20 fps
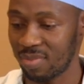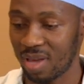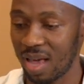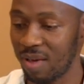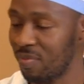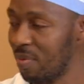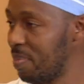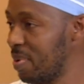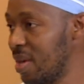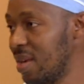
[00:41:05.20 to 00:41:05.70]

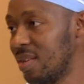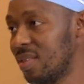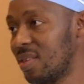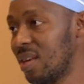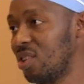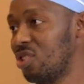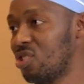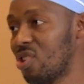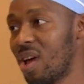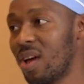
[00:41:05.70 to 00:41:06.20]
have a
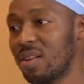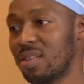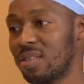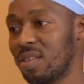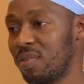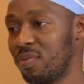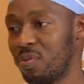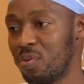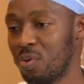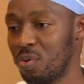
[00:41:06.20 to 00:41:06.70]
PSA checked
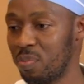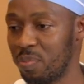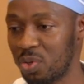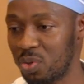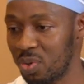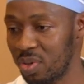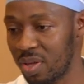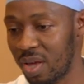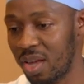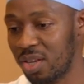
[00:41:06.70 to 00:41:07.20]
if you're
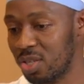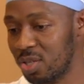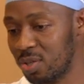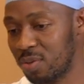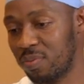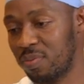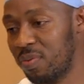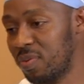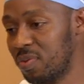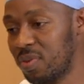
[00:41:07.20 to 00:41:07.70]
between the
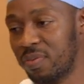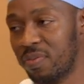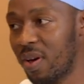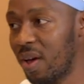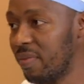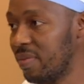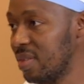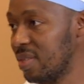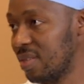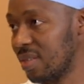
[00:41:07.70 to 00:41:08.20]
ages of
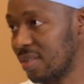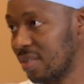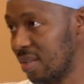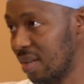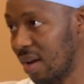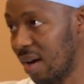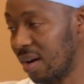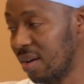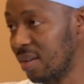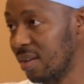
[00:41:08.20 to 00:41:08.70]
55 and
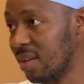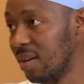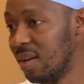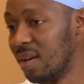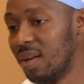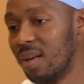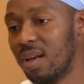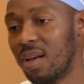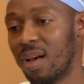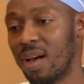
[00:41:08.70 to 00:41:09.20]
69. Mm
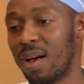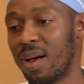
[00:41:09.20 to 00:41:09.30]
-hmm.